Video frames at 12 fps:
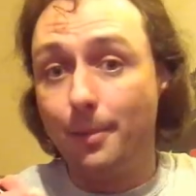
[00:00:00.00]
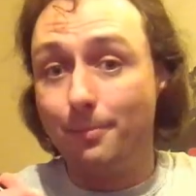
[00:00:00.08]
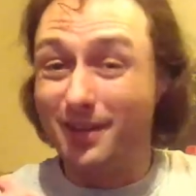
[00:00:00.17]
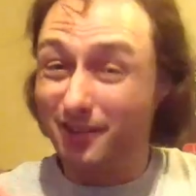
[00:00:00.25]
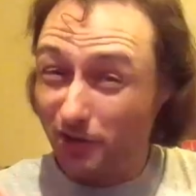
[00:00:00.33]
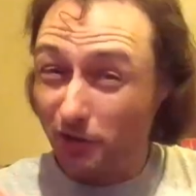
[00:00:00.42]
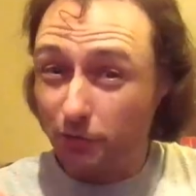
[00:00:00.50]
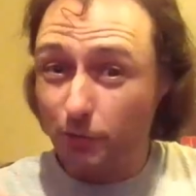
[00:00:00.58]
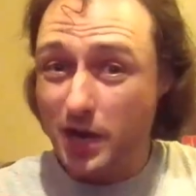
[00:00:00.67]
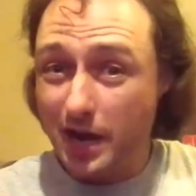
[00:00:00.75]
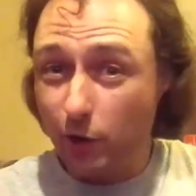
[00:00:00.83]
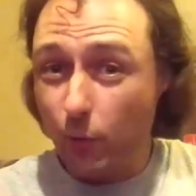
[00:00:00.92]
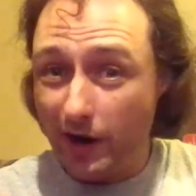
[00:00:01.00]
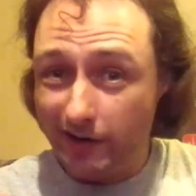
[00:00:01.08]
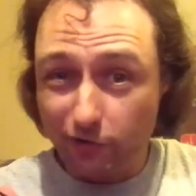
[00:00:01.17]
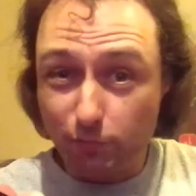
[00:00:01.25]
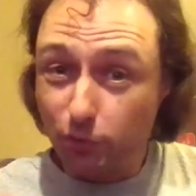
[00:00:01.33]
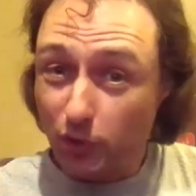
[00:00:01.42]
but it's also not quite
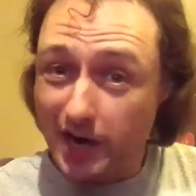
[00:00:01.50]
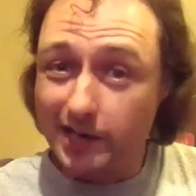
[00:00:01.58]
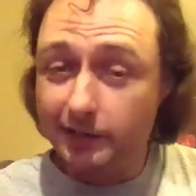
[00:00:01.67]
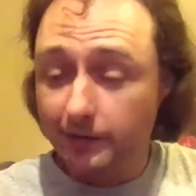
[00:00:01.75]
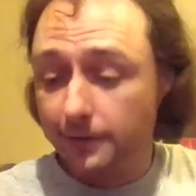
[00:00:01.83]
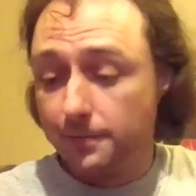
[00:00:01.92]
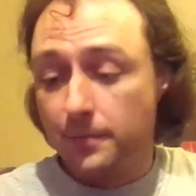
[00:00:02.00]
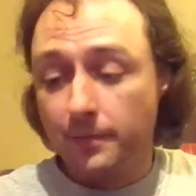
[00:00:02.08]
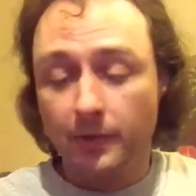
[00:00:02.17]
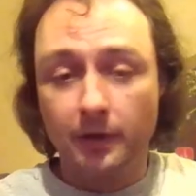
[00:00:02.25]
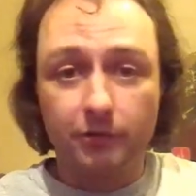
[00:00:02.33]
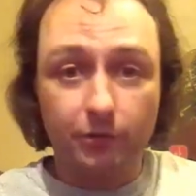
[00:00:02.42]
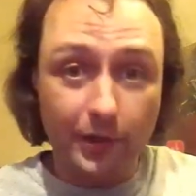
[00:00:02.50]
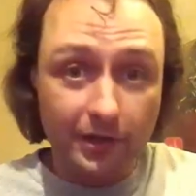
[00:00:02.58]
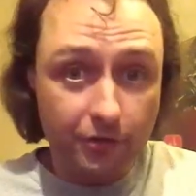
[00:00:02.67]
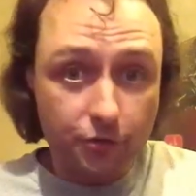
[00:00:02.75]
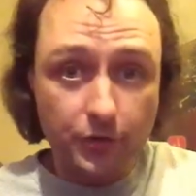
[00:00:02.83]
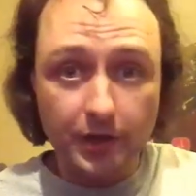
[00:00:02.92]
as bright. So
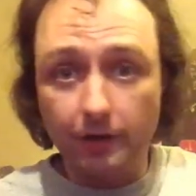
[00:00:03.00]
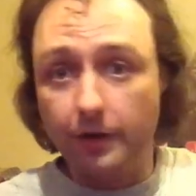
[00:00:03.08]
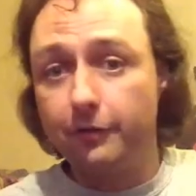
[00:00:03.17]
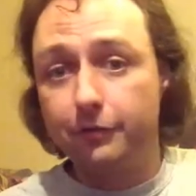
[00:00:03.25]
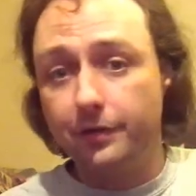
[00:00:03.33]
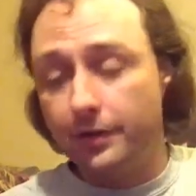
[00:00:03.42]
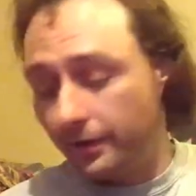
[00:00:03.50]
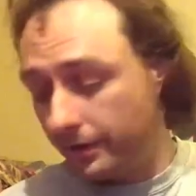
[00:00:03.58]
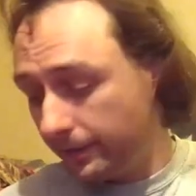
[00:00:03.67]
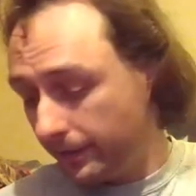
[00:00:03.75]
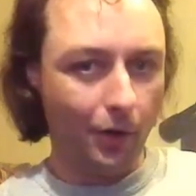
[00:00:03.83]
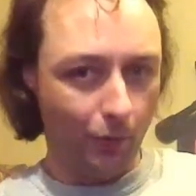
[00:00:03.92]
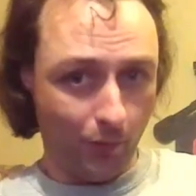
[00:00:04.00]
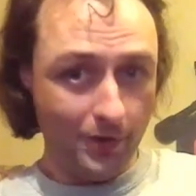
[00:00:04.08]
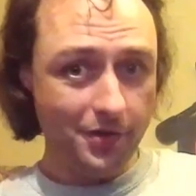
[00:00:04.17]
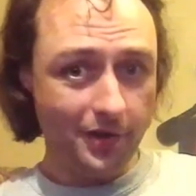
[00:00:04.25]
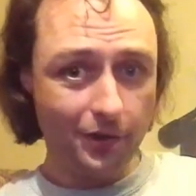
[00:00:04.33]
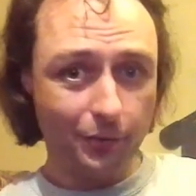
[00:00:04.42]
that's a trade-off, you know? One
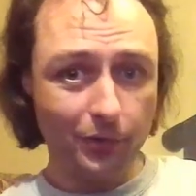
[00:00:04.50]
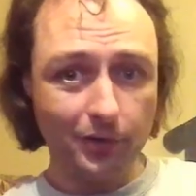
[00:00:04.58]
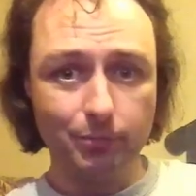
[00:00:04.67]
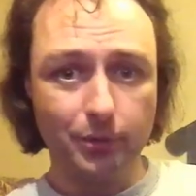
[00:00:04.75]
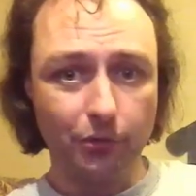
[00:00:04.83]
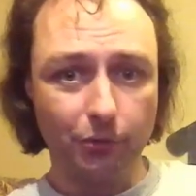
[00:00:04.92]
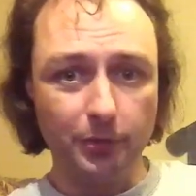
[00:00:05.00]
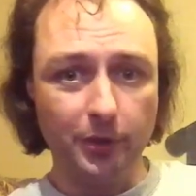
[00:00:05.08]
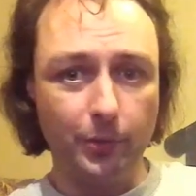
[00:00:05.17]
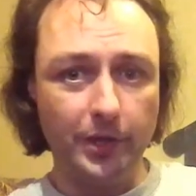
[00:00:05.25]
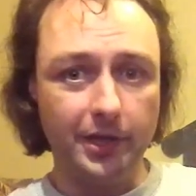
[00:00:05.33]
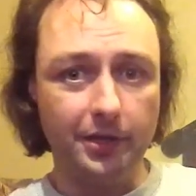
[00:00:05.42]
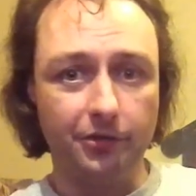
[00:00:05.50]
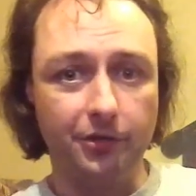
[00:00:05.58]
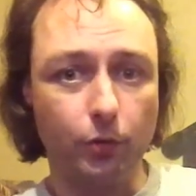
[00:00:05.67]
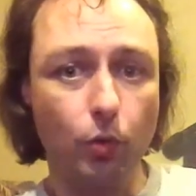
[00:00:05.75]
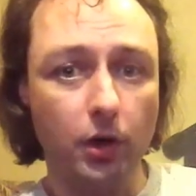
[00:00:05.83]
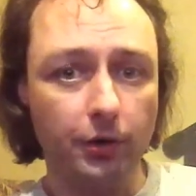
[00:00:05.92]
thing that really blows me away is
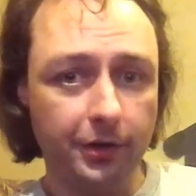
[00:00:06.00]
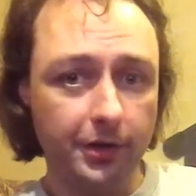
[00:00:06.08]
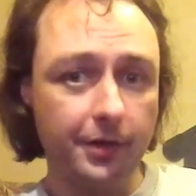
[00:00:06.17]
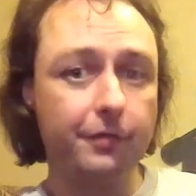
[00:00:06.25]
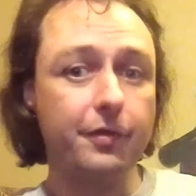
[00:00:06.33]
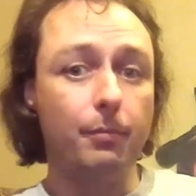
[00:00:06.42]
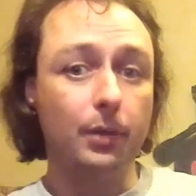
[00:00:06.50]
the quality of the